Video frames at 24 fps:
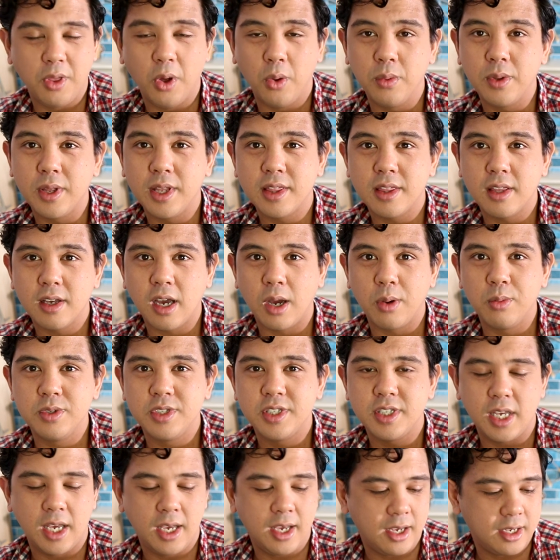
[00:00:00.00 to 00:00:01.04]
The only thing I would
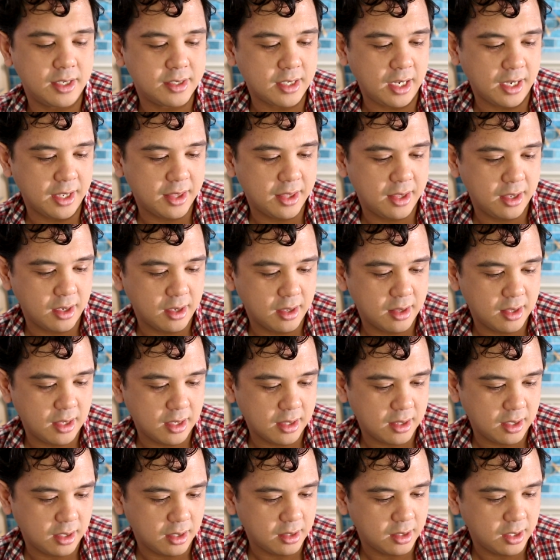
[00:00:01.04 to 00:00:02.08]
say is I think
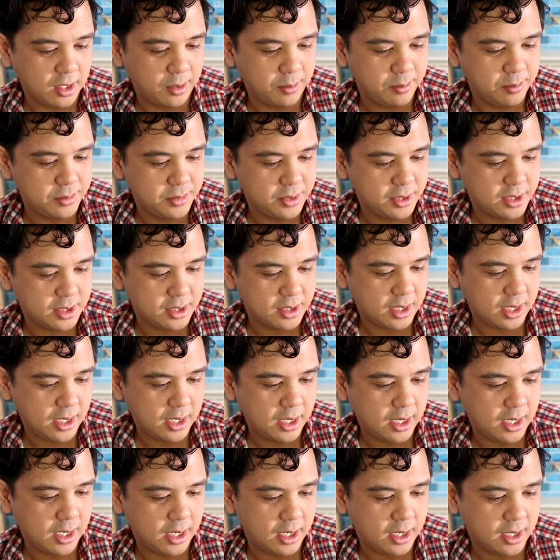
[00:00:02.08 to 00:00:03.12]
that the limbs
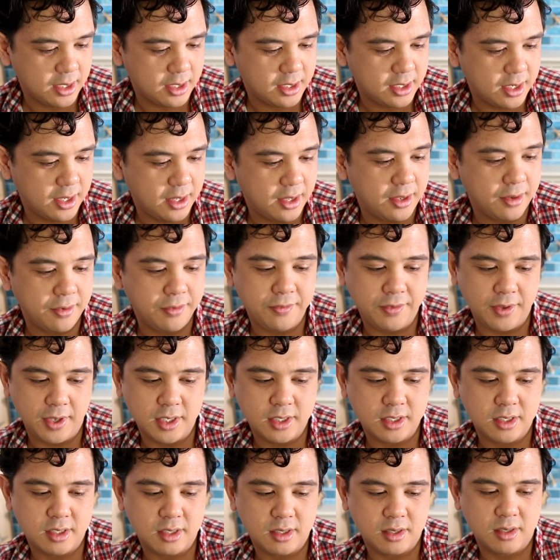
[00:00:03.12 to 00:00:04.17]
and the
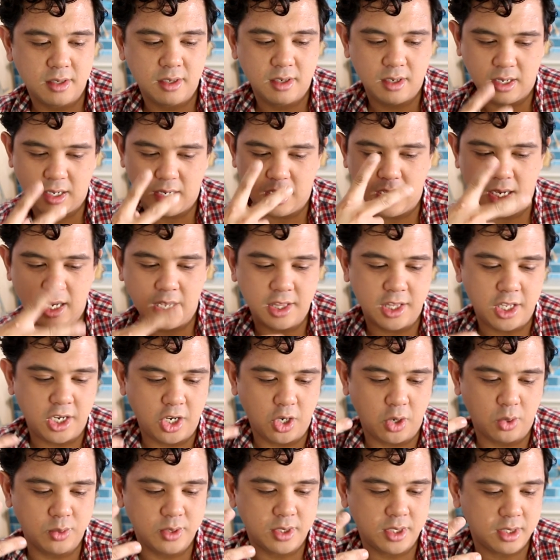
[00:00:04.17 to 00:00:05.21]
feet and the
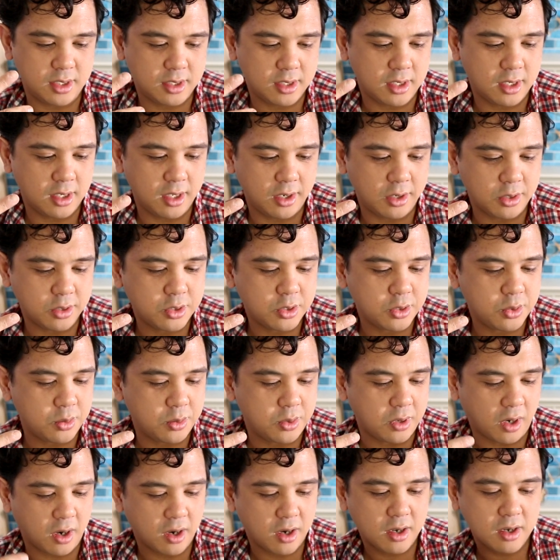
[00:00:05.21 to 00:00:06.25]
nose is a little too
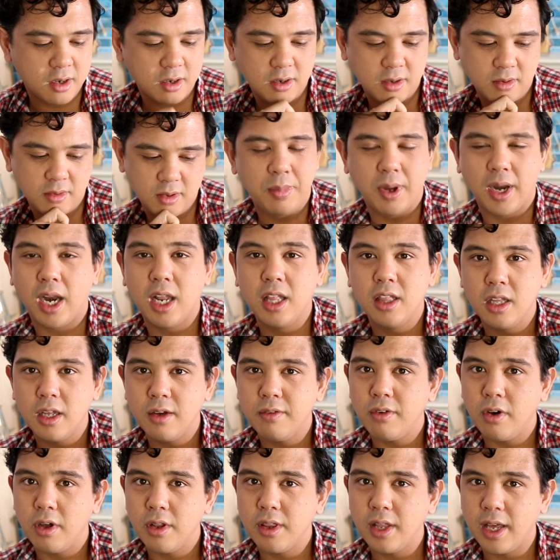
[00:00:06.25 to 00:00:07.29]
dark. But I
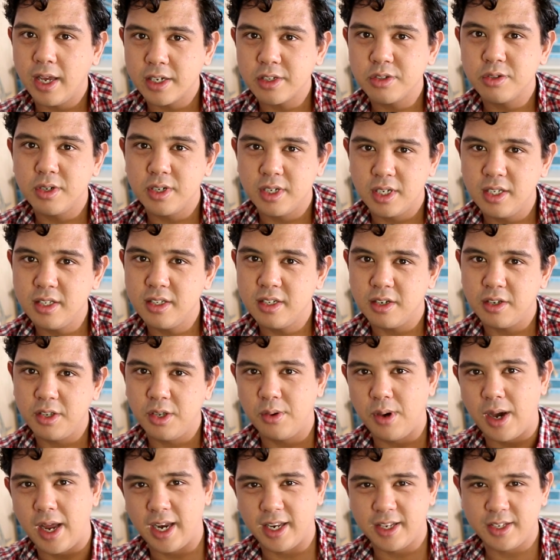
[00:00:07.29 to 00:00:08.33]
love all the extra detail
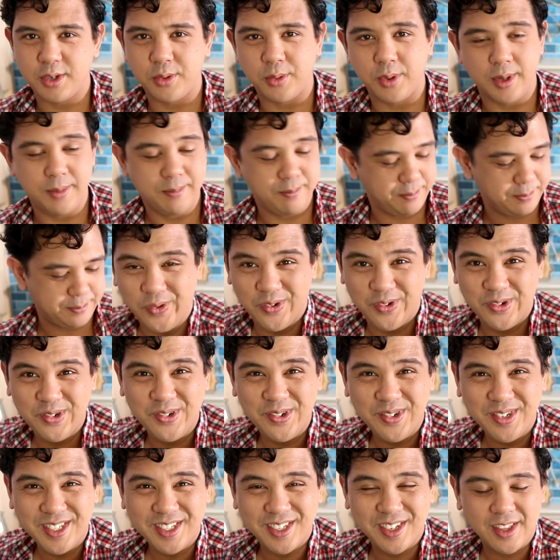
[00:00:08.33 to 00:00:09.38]
you added to it.
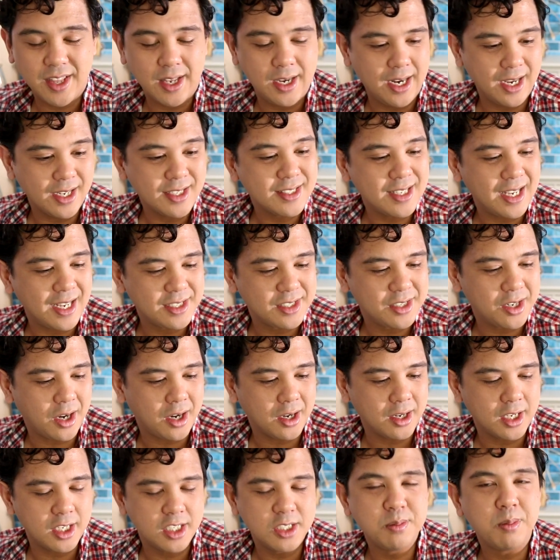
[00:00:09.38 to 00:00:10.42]
Oh, so the next
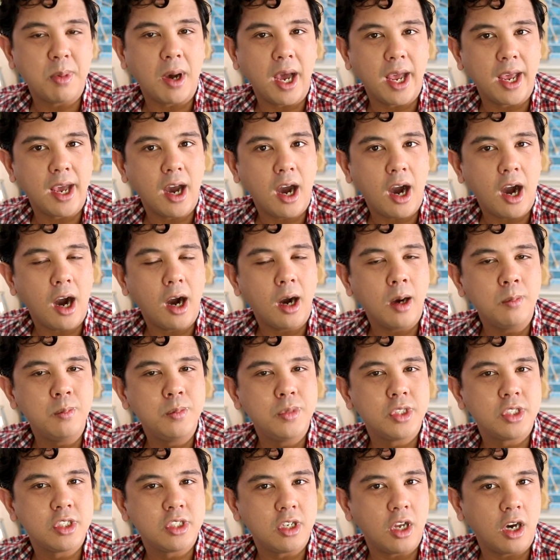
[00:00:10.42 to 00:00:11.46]
hedgehog is by
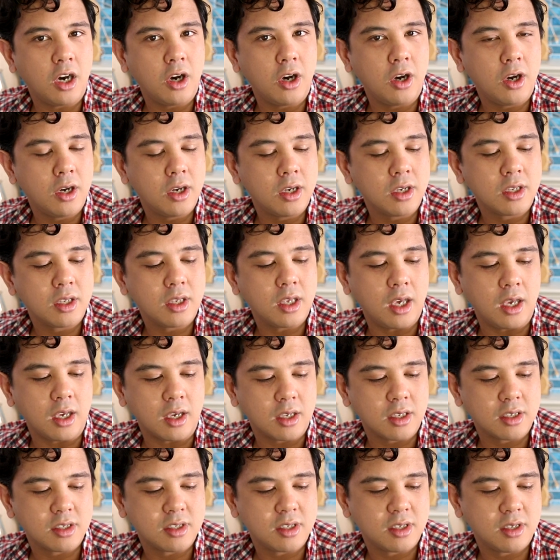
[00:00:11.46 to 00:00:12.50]
Hubsta
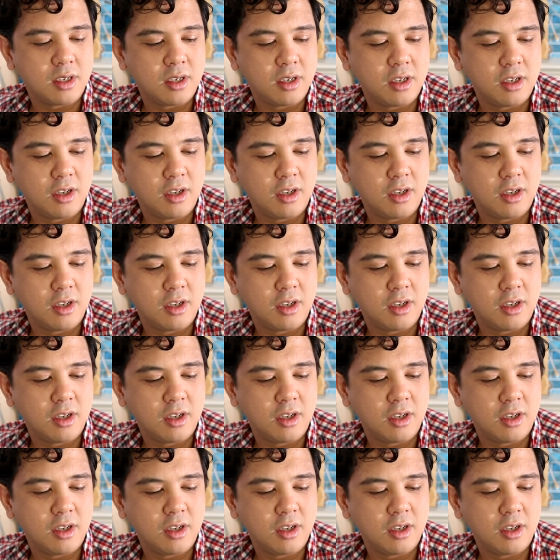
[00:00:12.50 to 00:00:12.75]
Cakes.